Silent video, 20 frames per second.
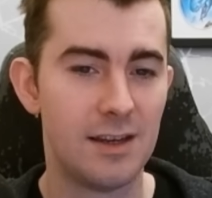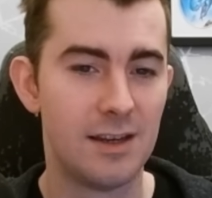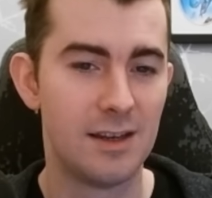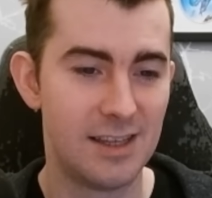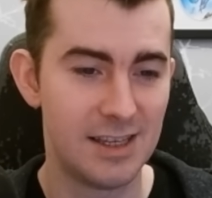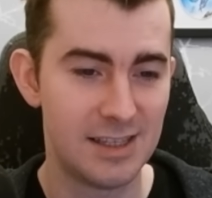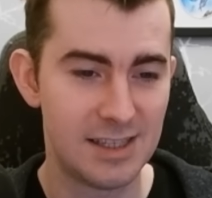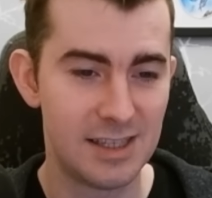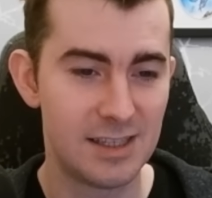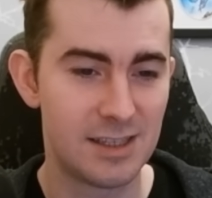
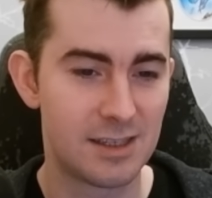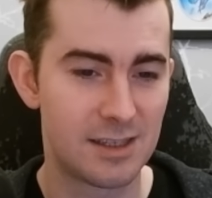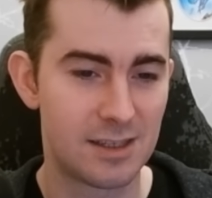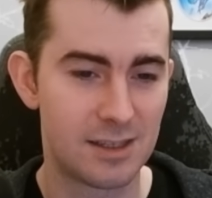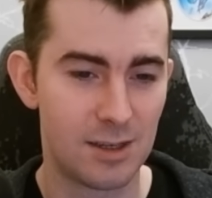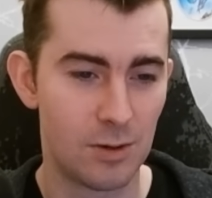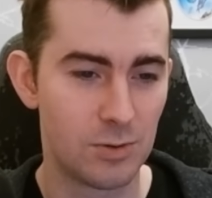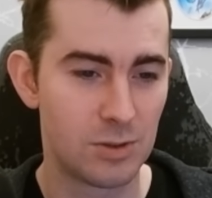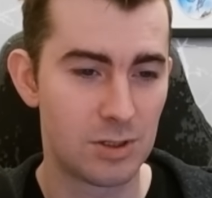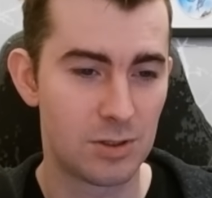This is
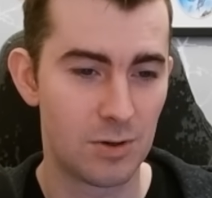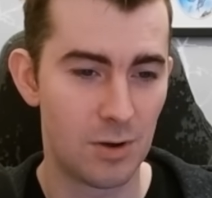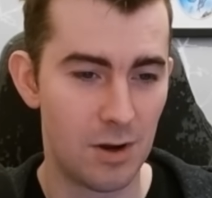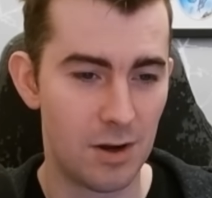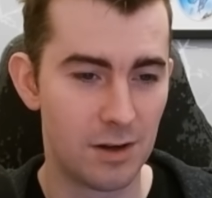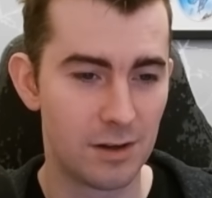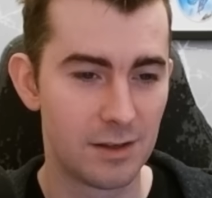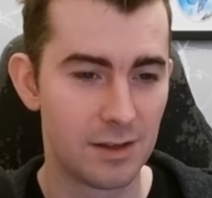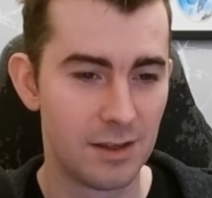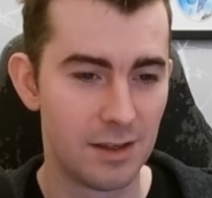so
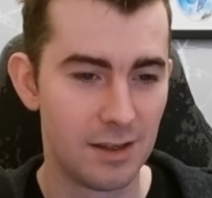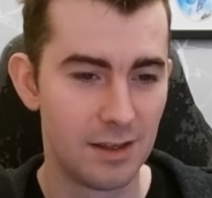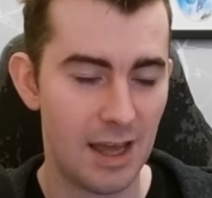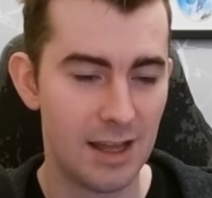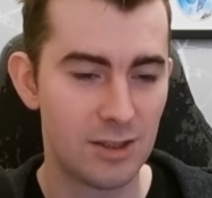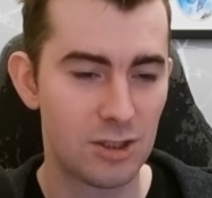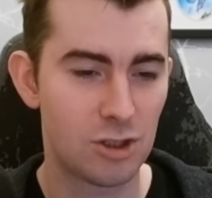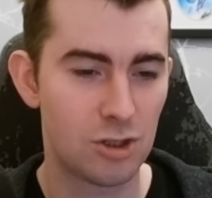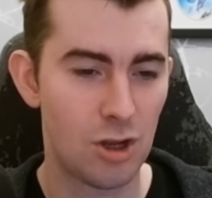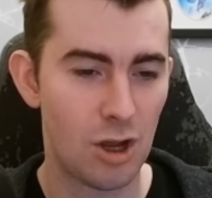strong.
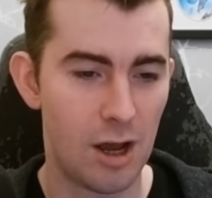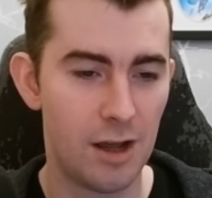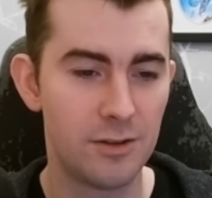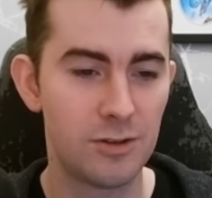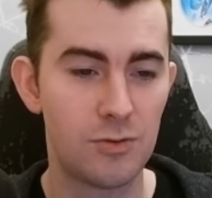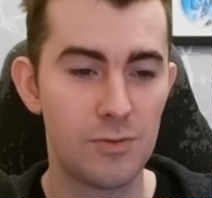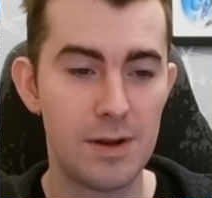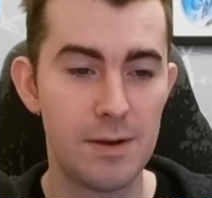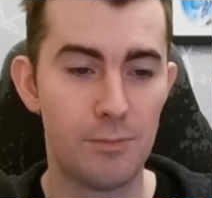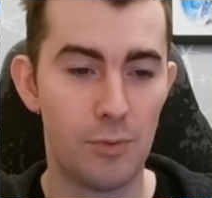It's
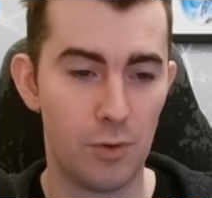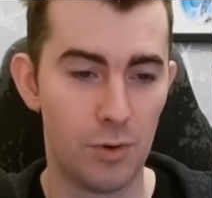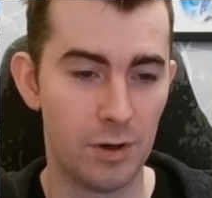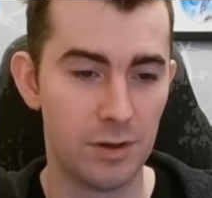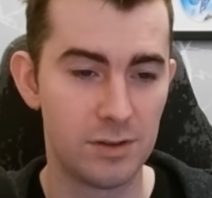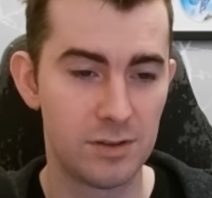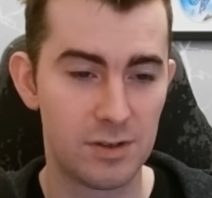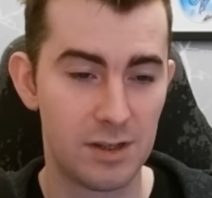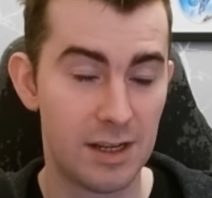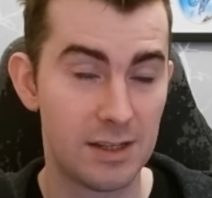Taunt
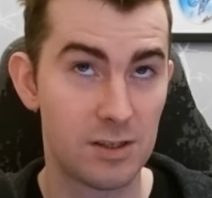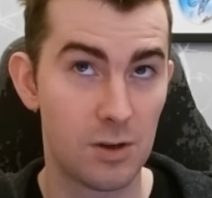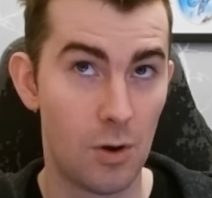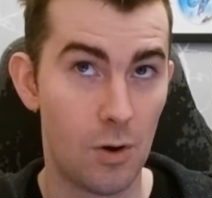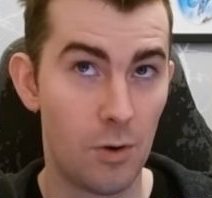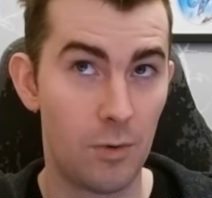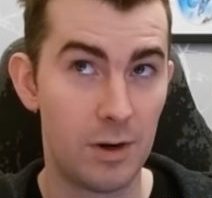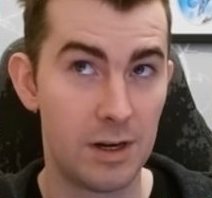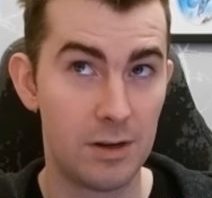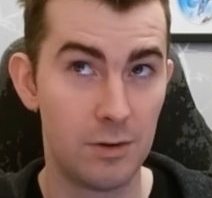Reborn, so that's
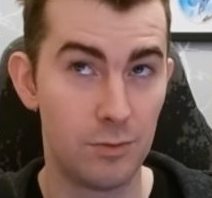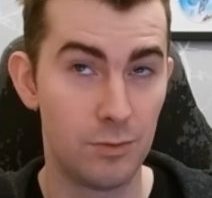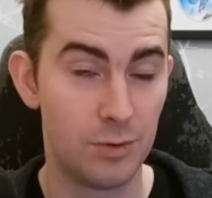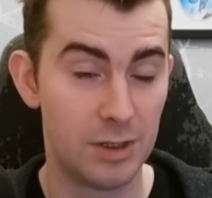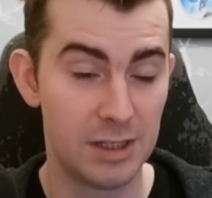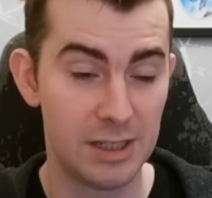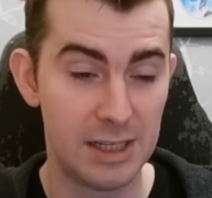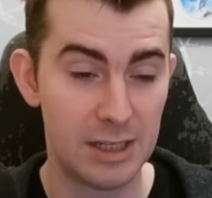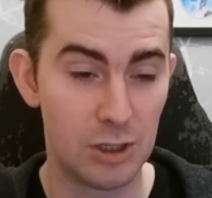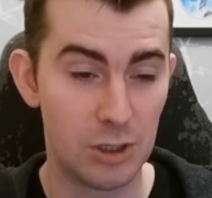already
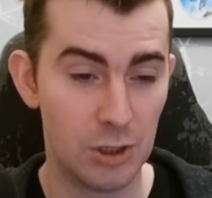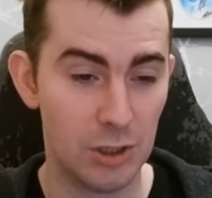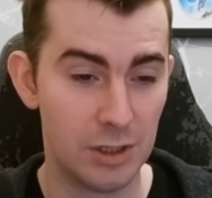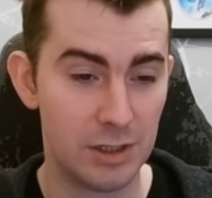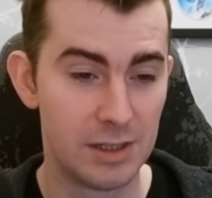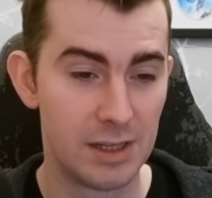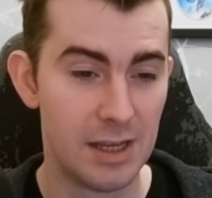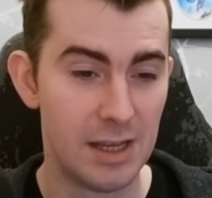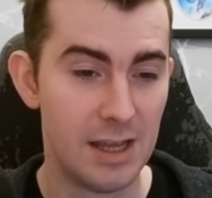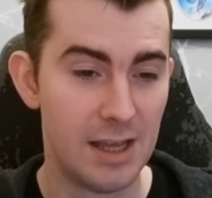really
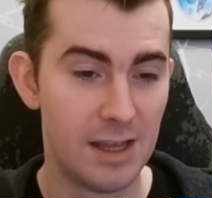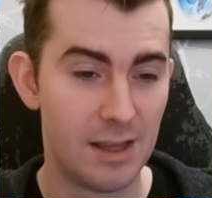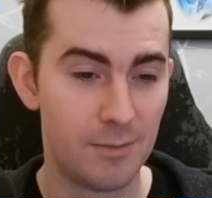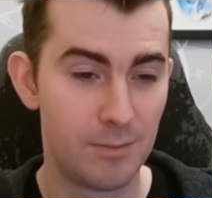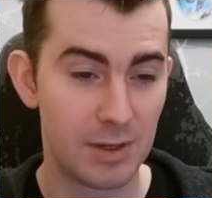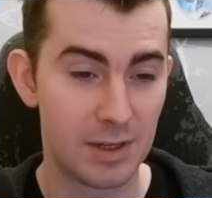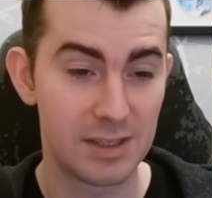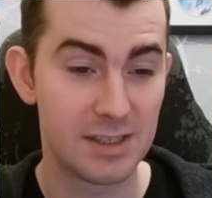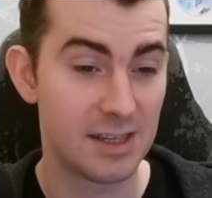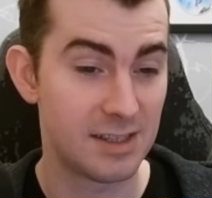good
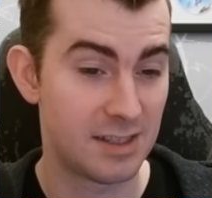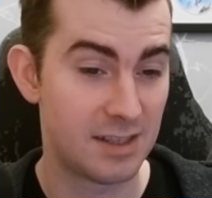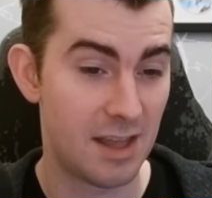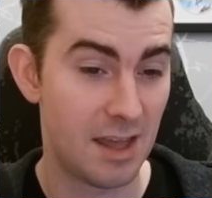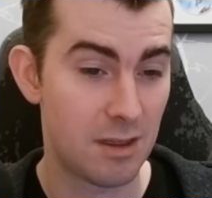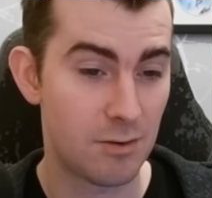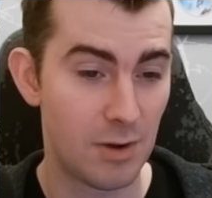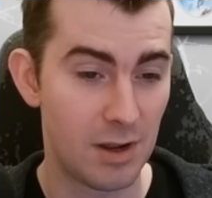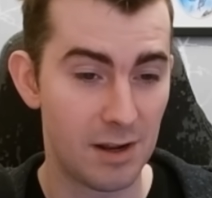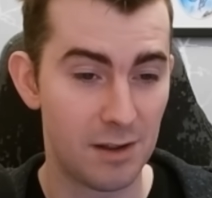because that's a
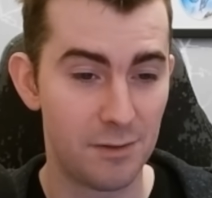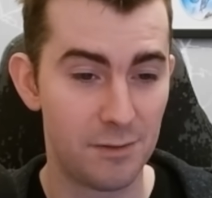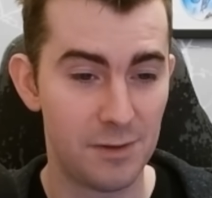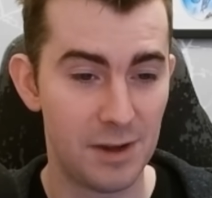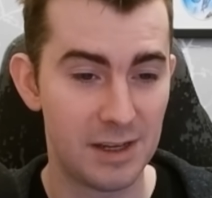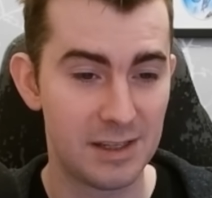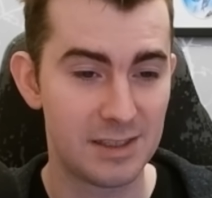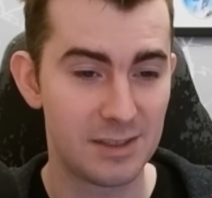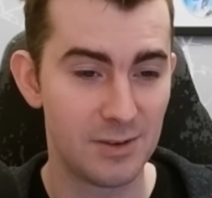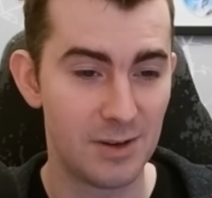death rattle
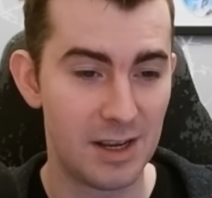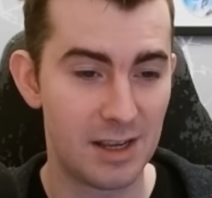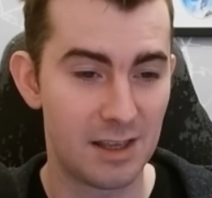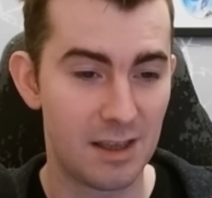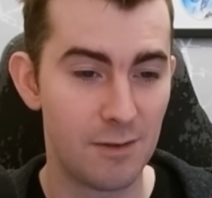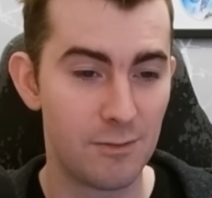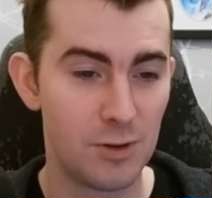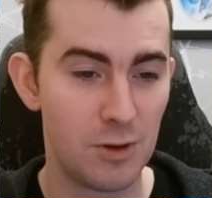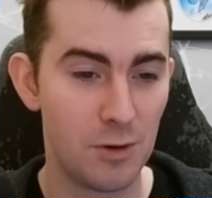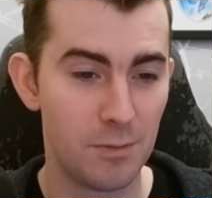effect, right?
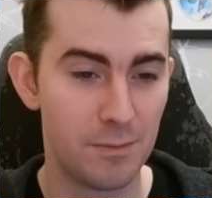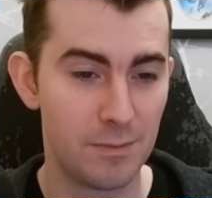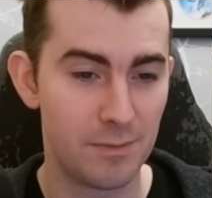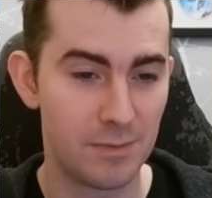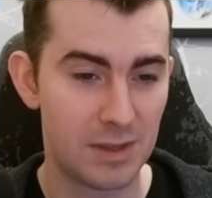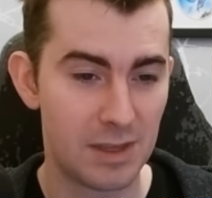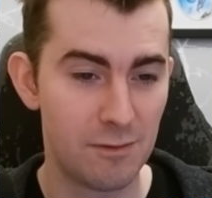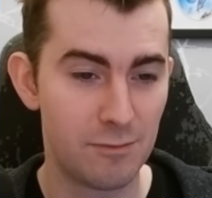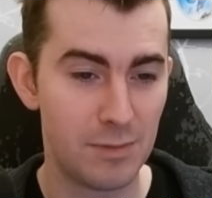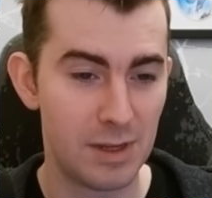
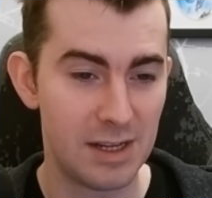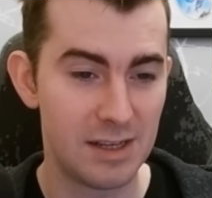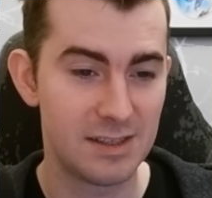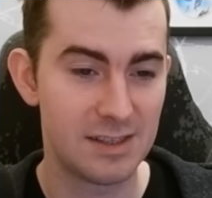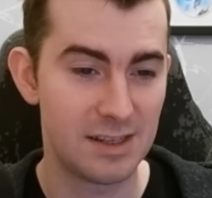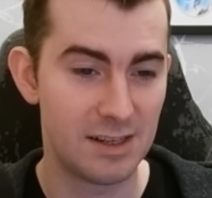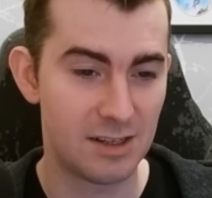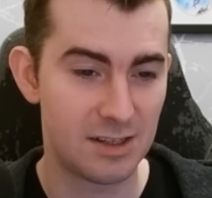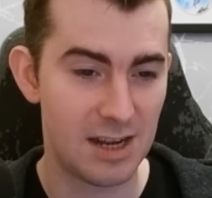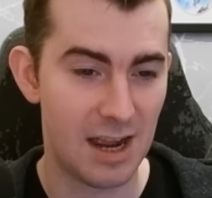Give minions
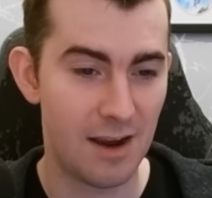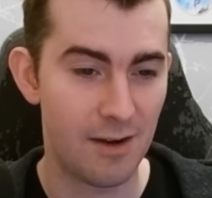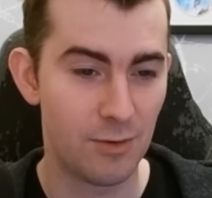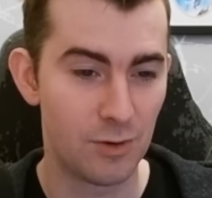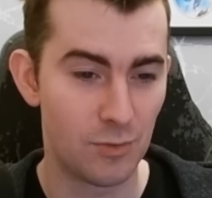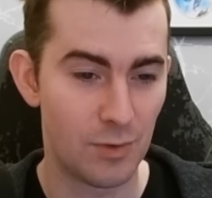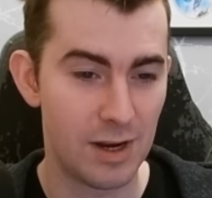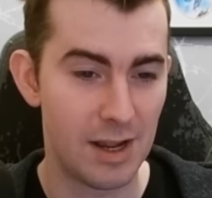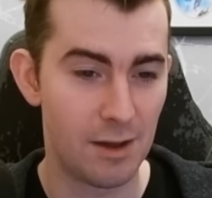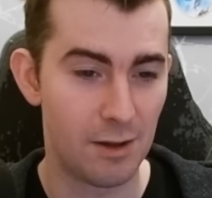in the
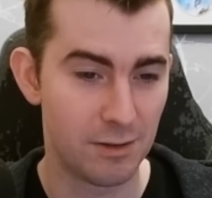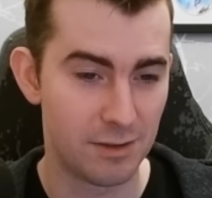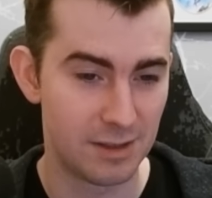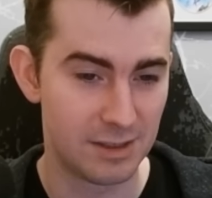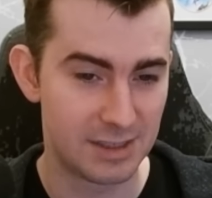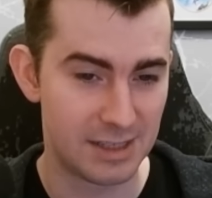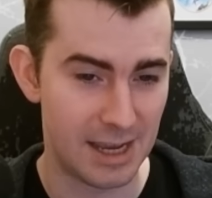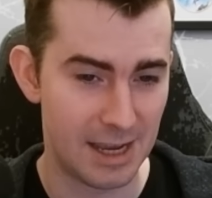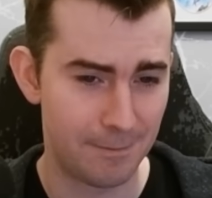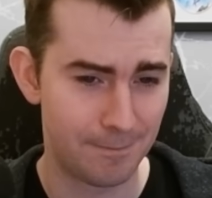Tavern 1 health
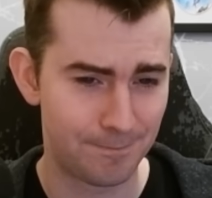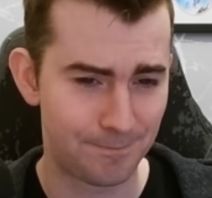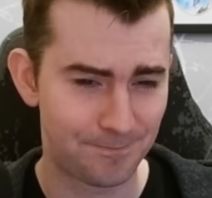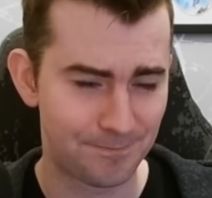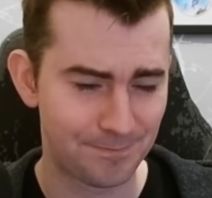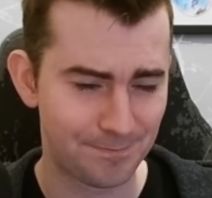this game.